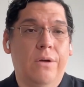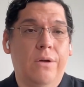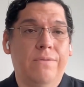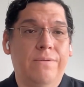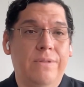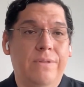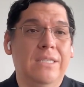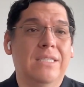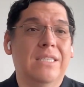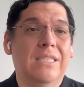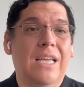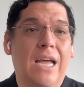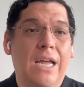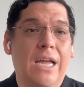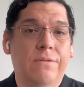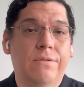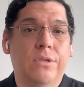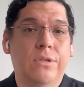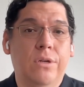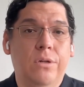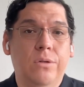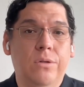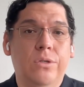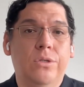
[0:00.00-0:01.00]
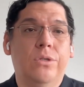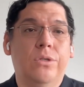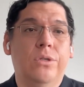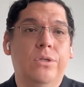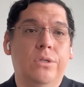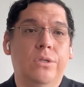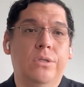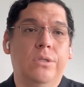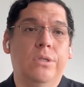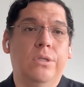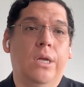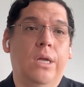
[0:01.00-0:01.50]
of this kind of
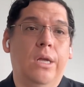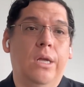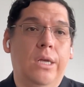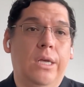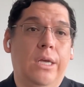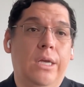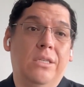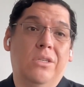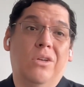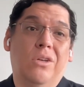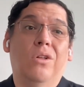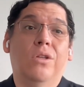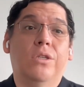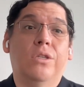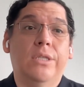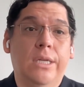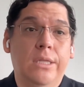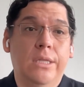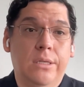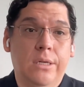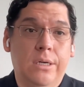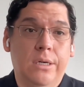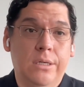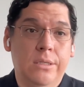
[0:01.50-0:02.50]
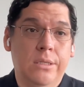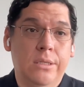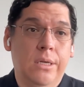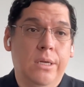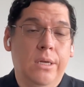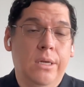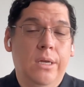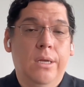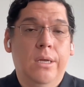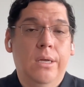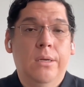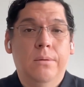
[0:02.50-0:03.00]
solution, is call centers.